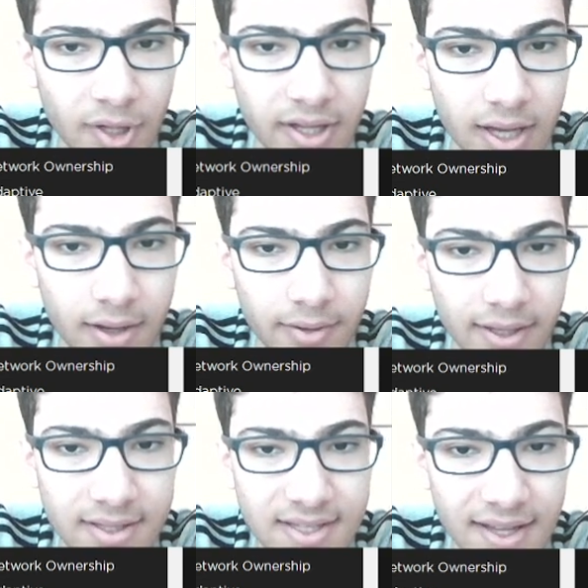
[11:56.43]
Yeah, you
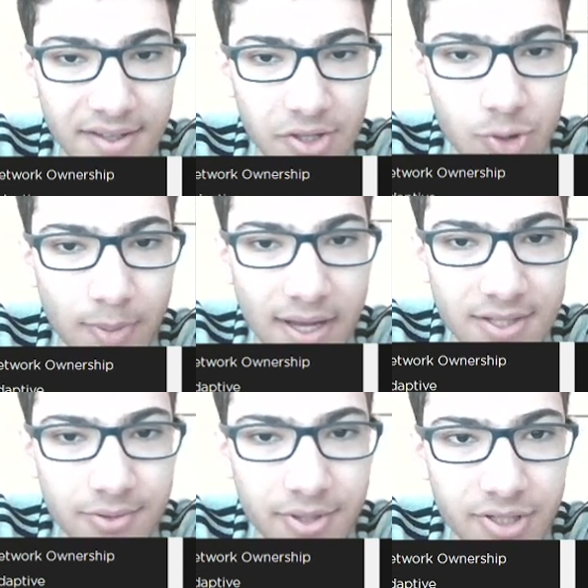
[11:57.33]
can see that they just pass
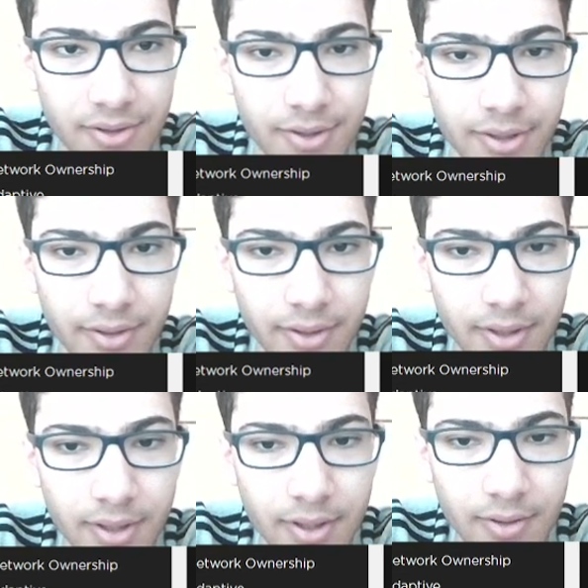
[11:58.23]
through each other.
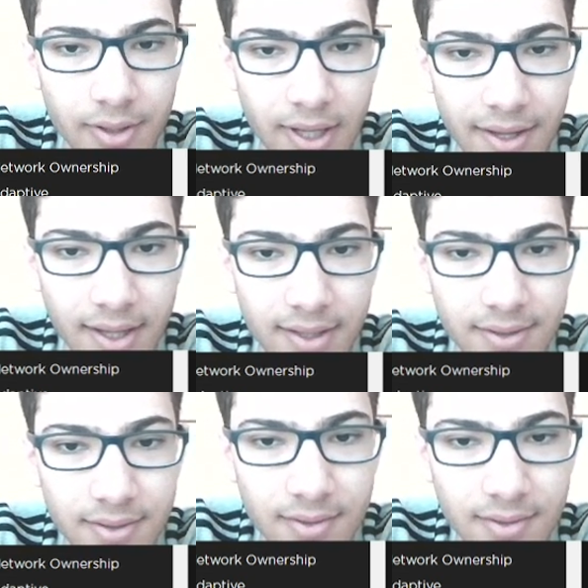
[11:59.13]
Like that.